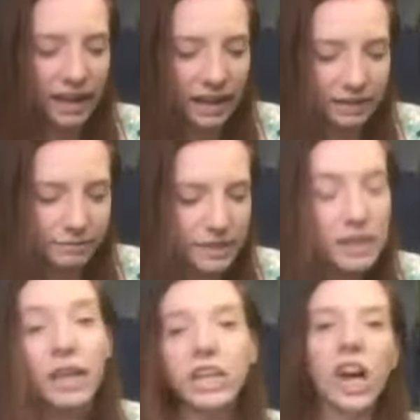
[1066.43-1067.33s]

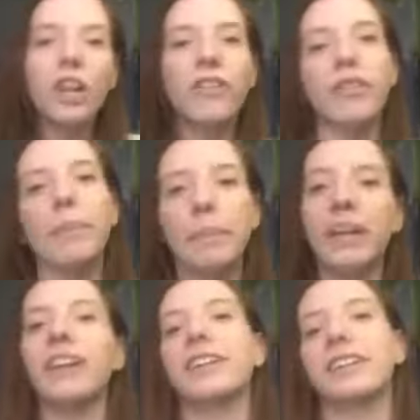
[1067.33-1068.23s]
There's a lot of colorful
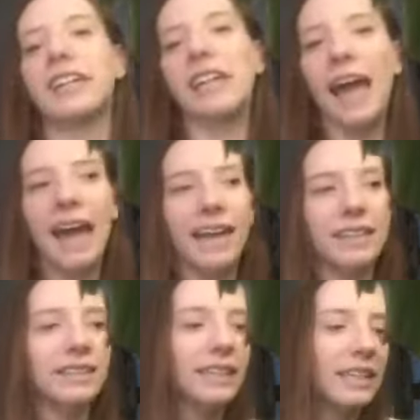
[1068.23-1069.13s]
birds,
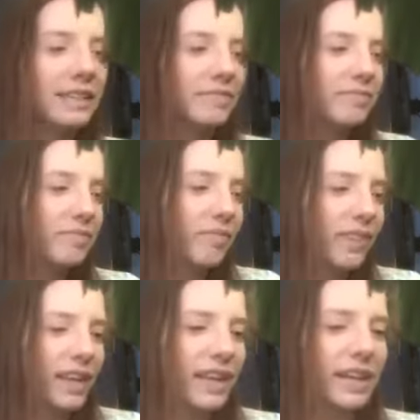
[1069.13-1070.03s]
and
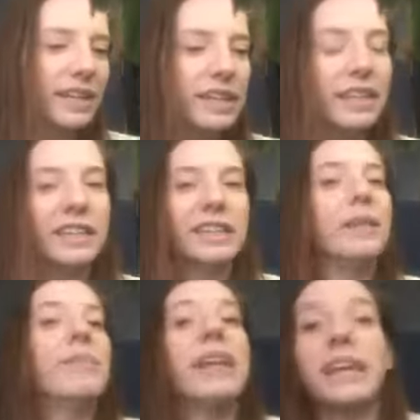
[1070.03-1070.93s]
it
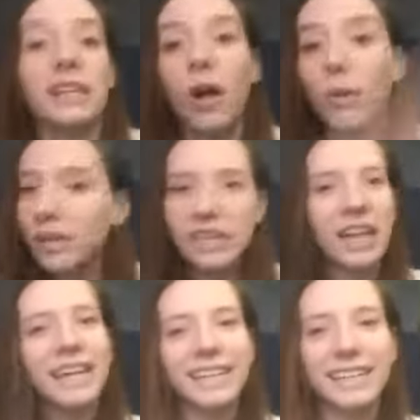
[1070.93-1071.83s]
seems like it's always
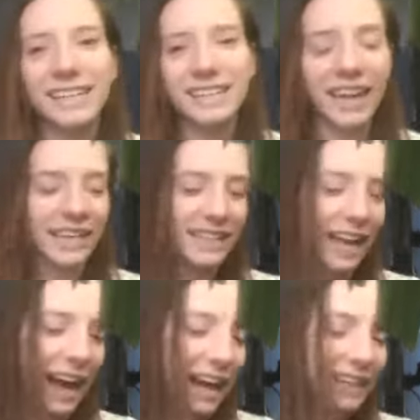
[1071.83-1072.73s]
sunny
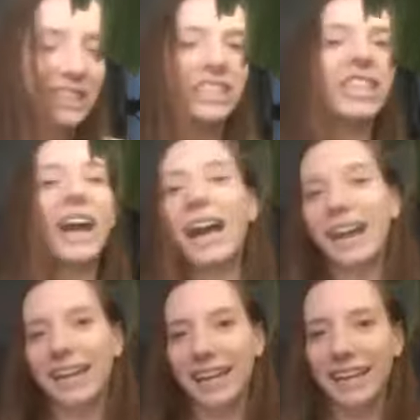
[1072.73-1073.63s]
and
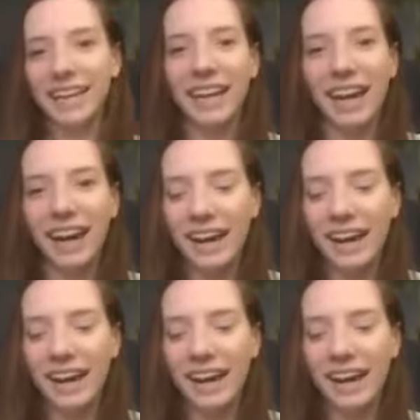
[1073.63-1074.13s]
shining.